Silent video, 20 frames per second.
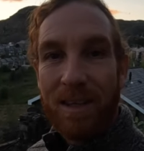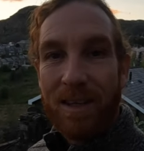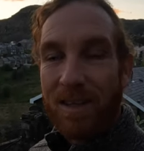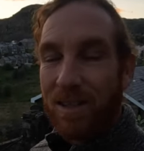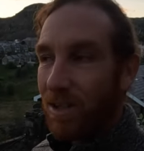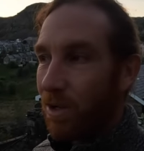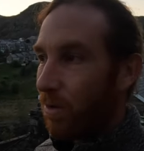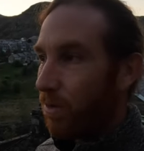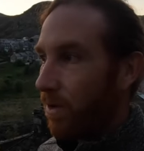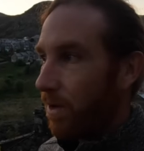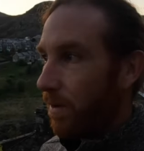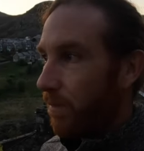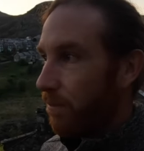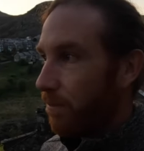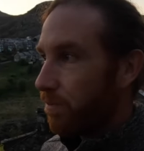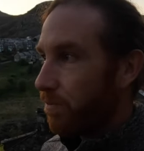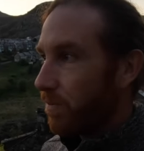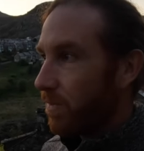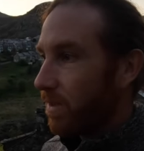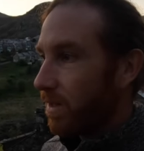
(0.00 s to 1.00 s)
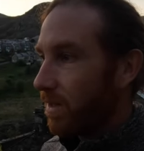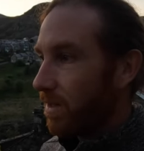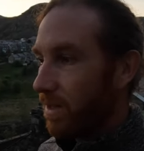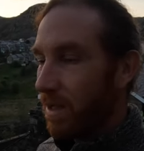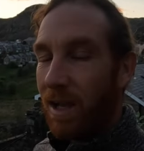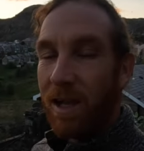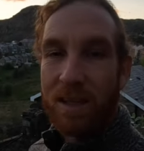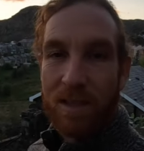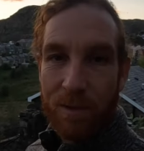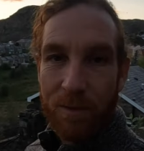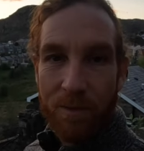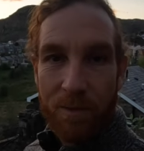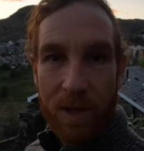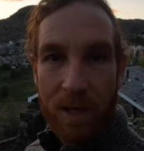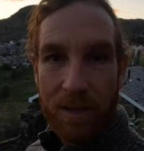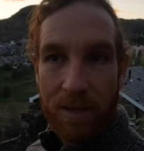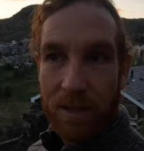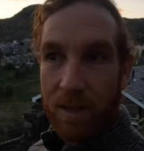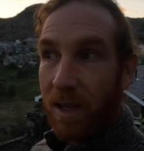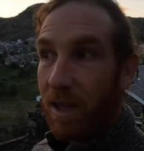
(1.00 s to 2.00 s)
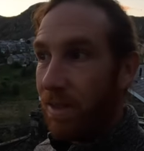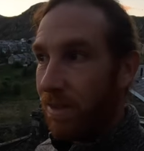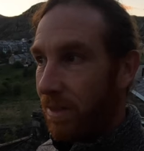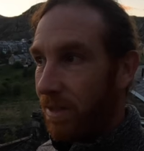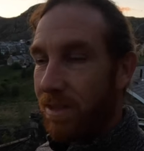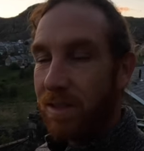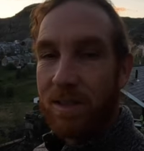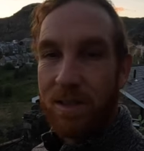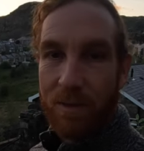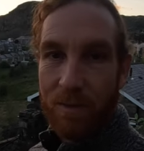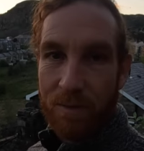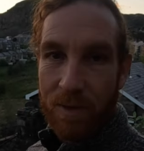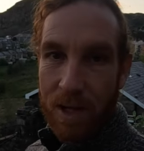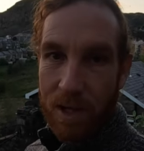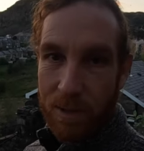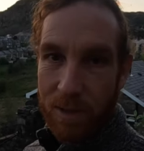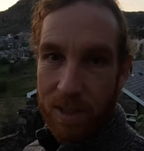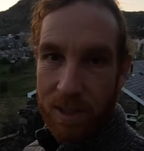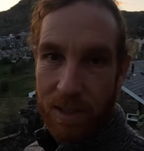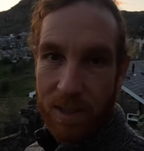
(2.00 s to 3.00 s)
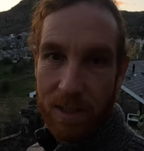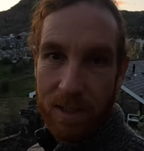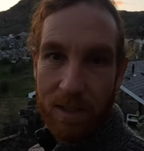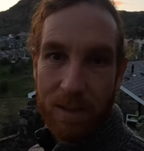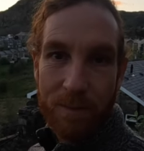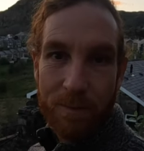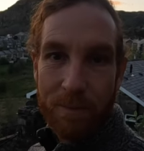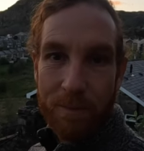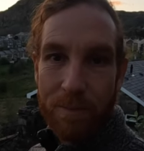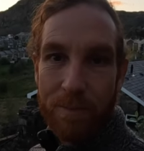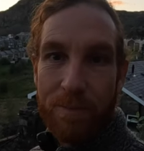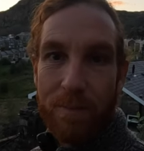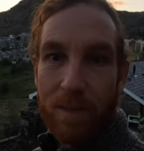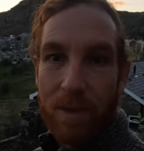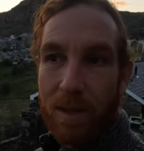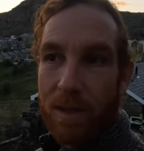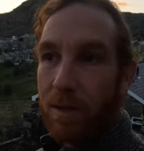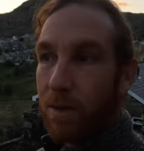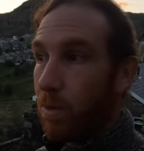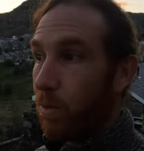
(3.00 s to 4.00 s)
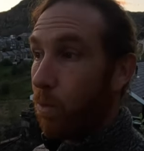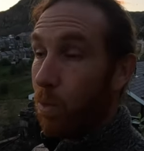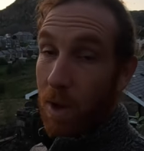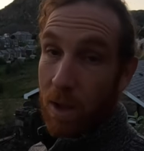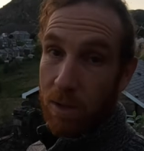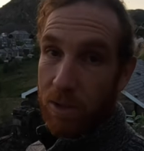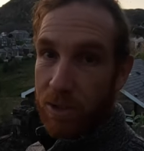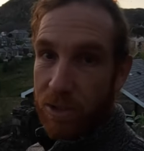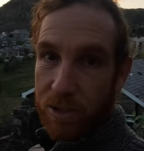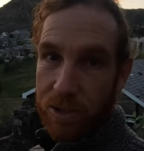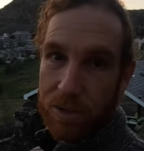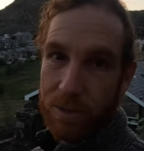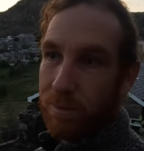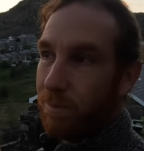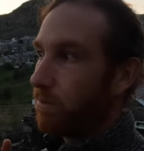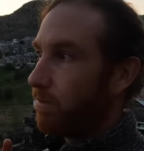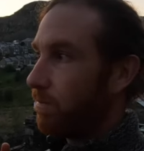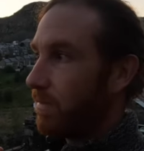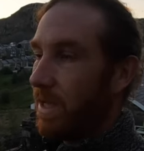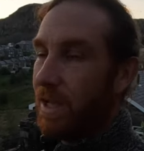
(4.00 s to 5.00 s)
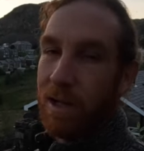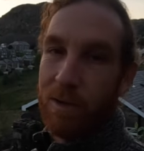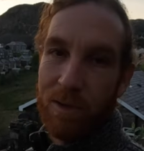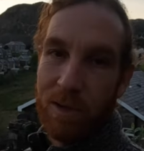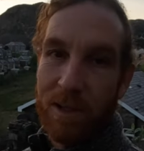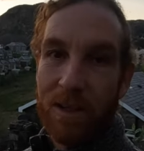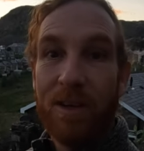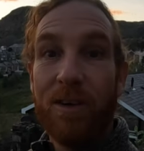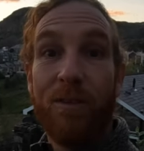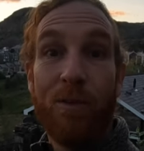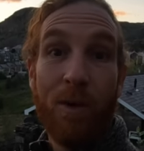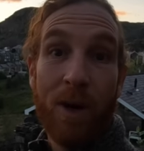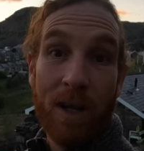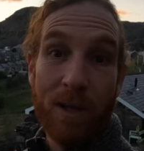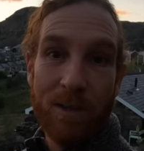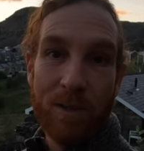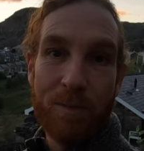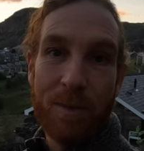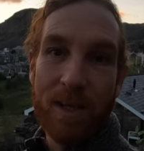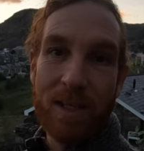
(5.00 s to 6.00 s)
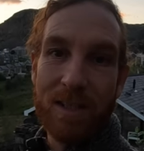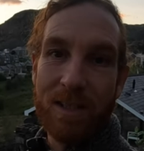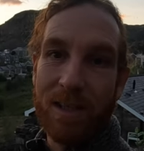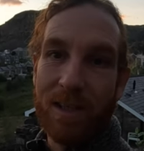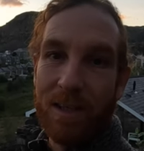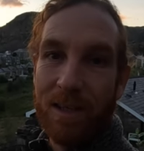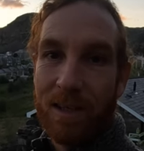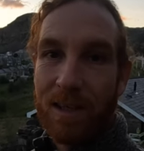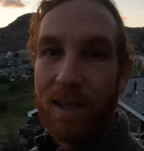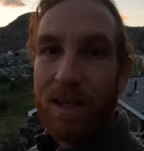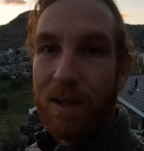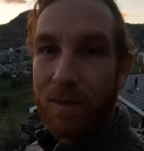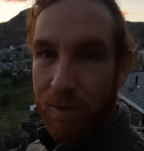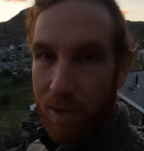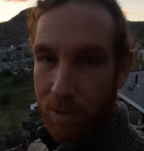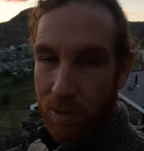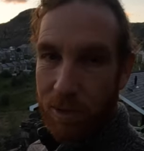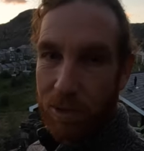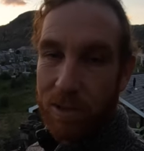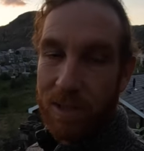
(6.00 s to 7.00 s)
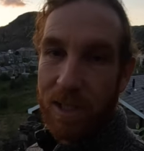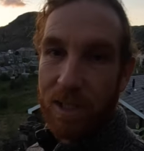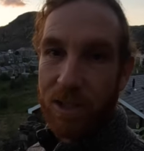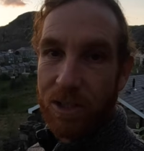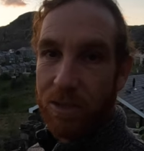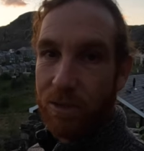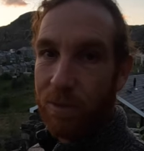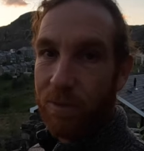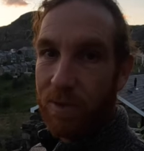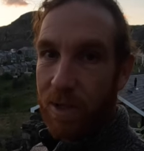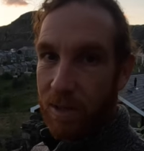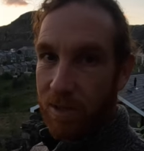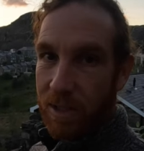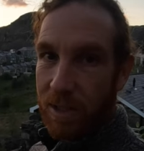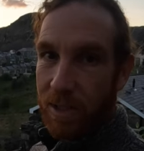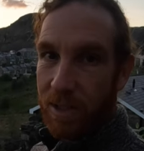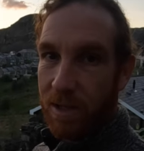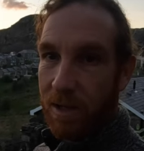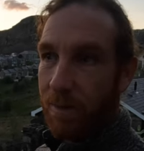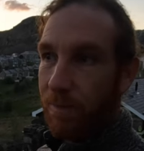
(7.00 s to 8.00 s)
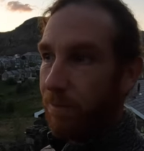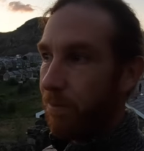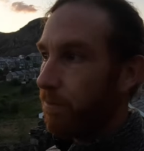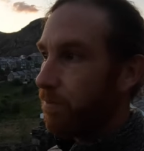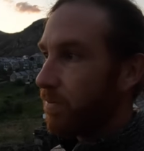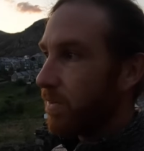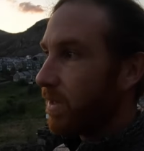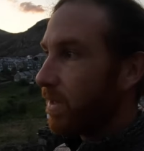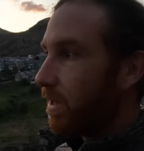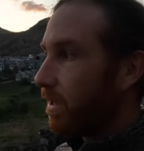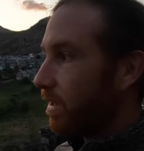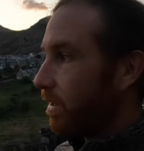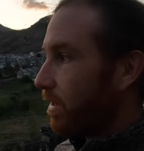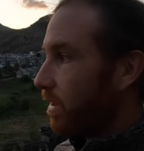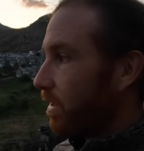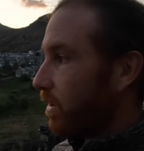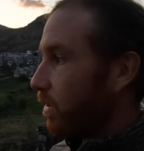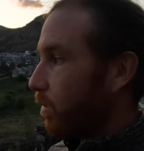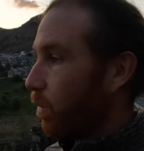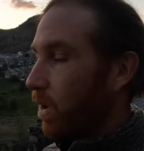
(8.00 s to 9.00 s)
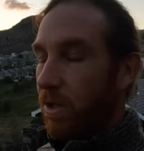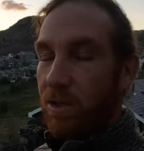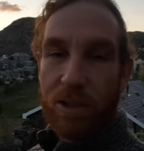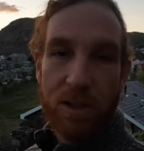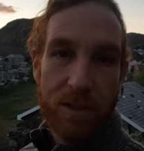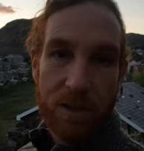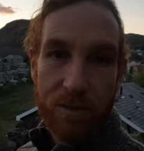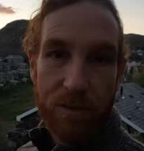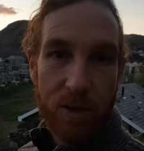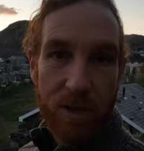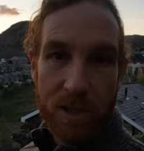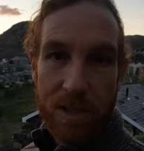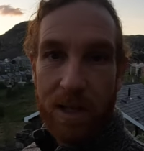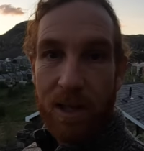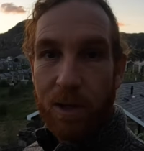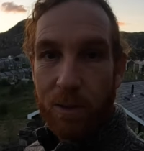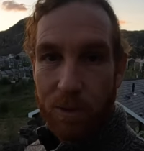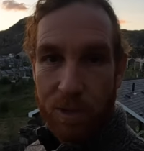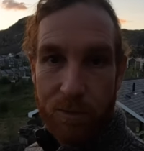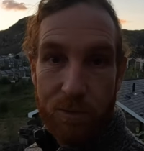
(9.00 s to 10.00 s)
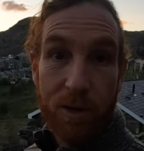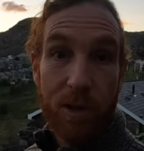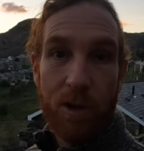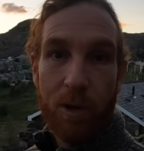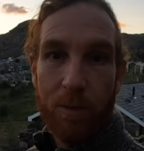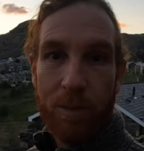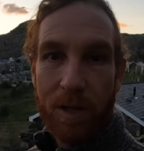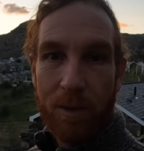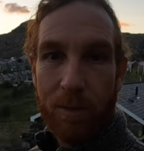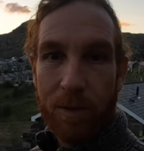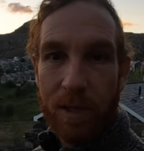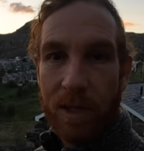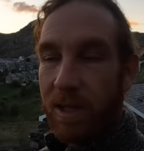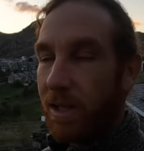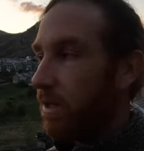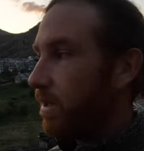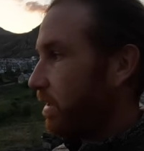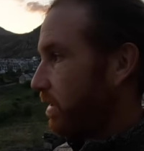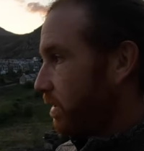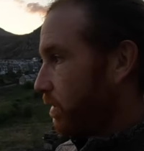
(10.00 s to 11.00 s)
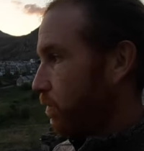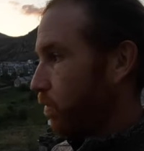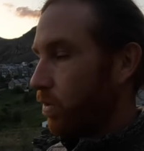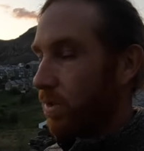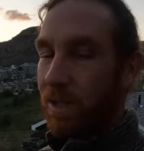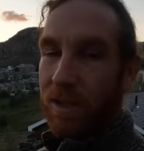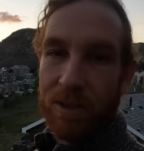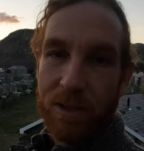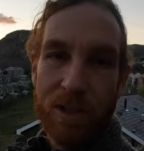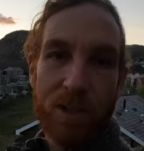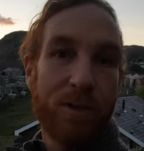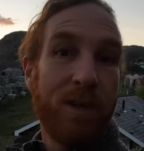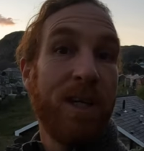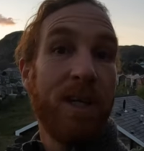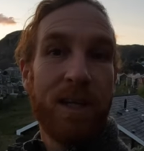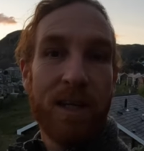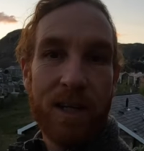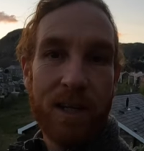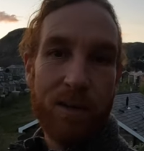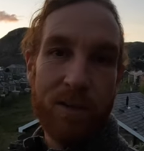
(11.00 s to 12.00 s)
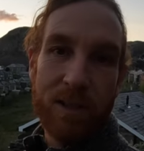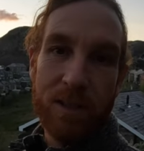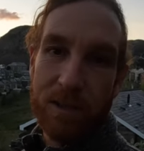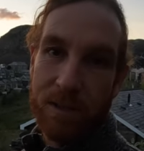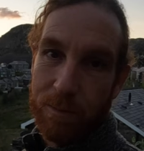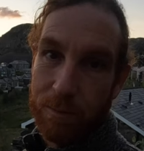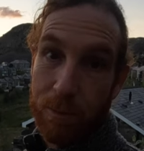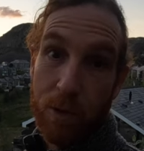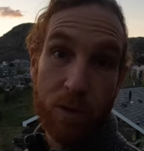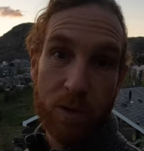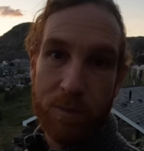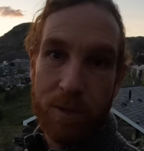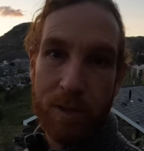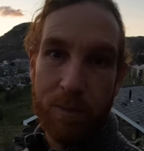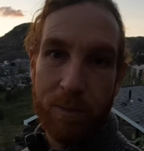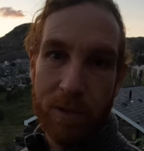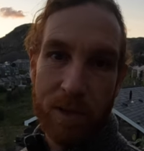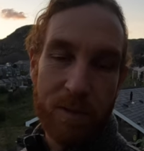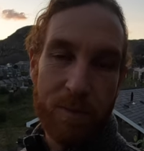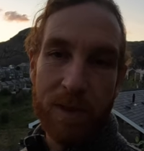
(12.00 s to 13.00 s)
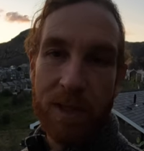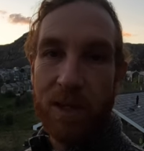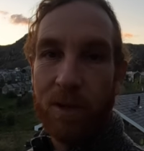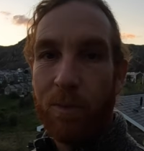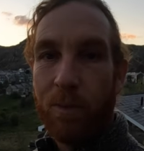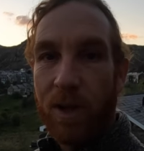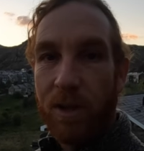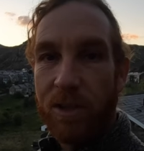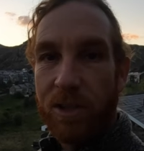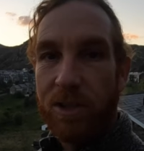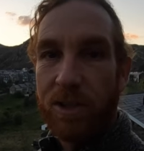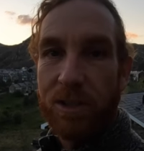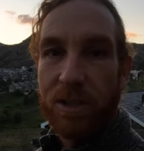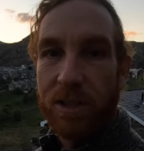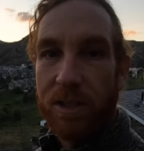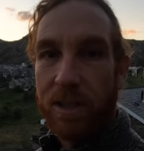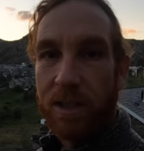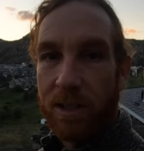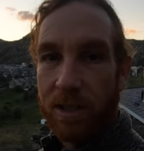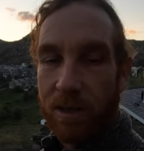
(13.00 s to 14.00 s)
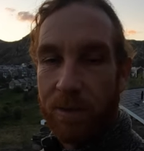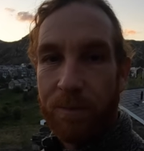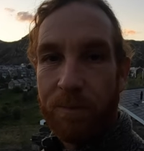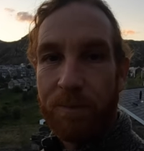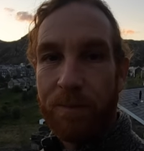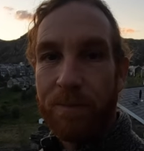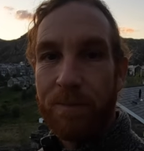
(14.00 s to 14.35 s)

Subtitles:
So this is a very Welsh area of Wales, basically. Very traditional, very Welsh is the first language for a lot of people here. You walk down the street, you're hearing most people are speaking Welsh, you know,